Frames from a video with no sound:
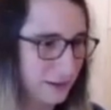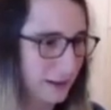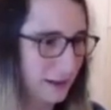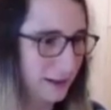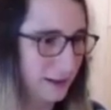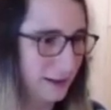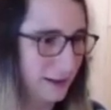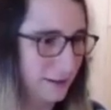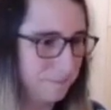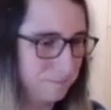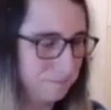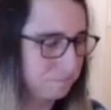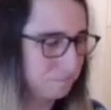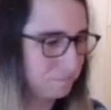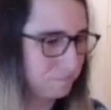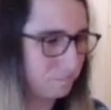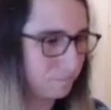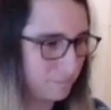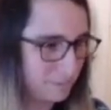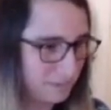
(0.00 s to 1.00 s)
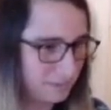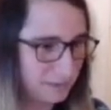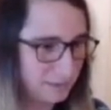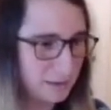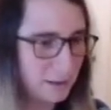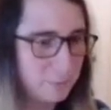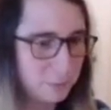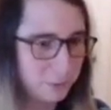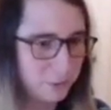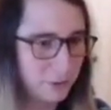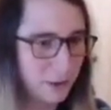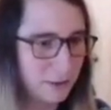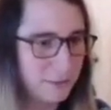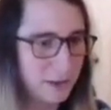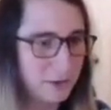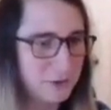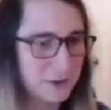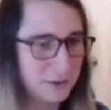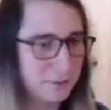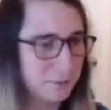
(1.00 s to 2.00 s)
pro
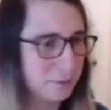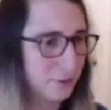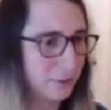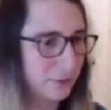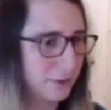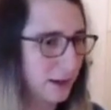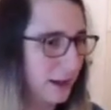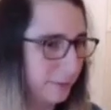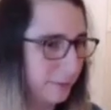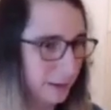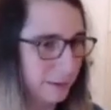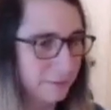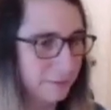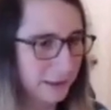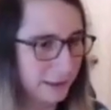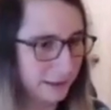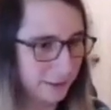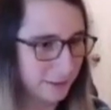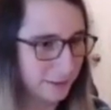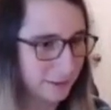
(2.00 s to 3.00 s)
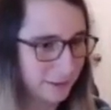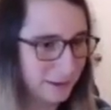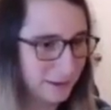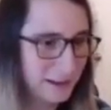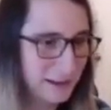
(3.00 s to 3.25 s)
mode's a problem later.